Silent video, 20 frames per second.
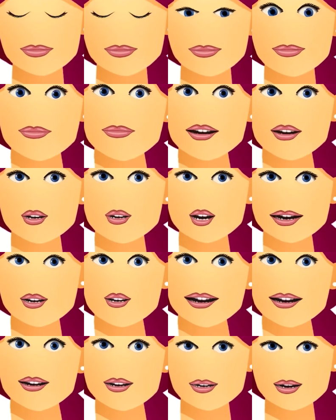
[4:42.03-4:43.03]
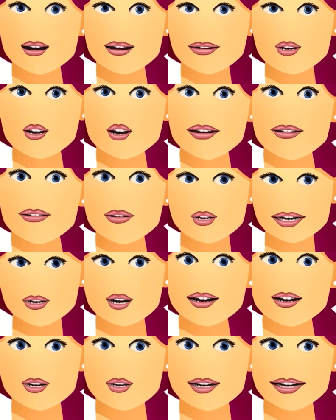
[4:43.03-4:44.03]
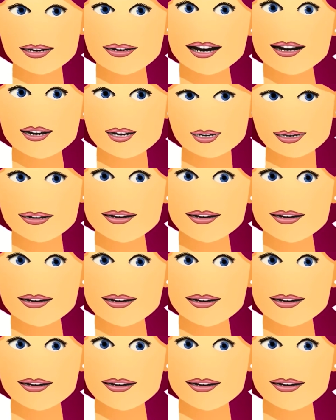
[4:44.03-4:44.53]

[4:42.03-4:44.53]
This example shows Vav's third